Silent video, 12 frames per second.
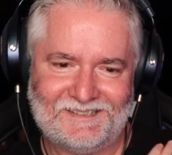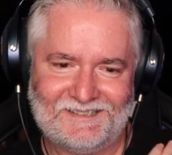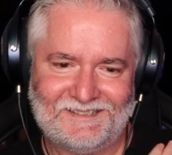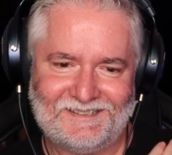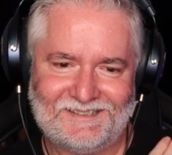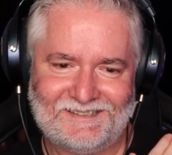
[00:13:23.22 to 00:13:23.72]

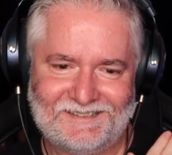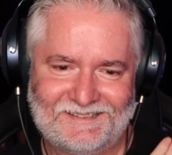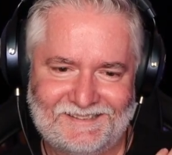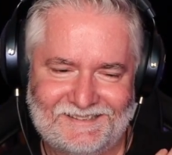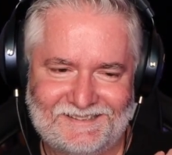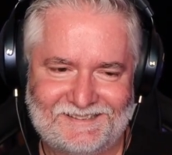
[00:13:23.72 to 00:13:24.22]
Attention
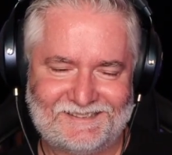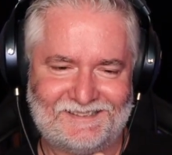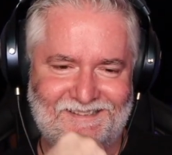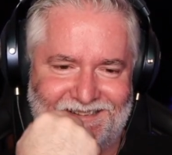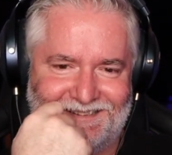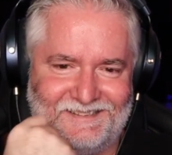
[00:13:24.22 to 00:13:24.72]

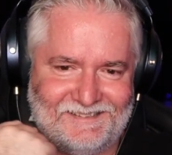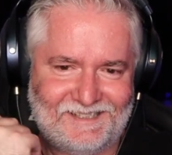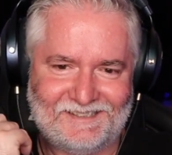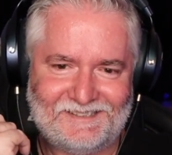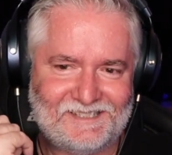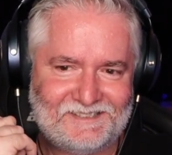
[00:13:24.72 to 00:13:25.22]

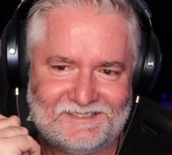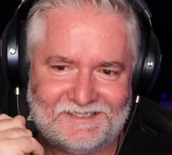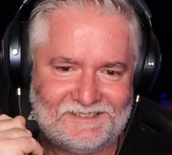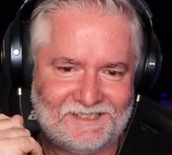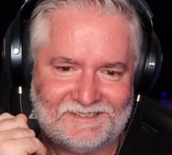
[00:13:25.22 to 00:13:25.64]
to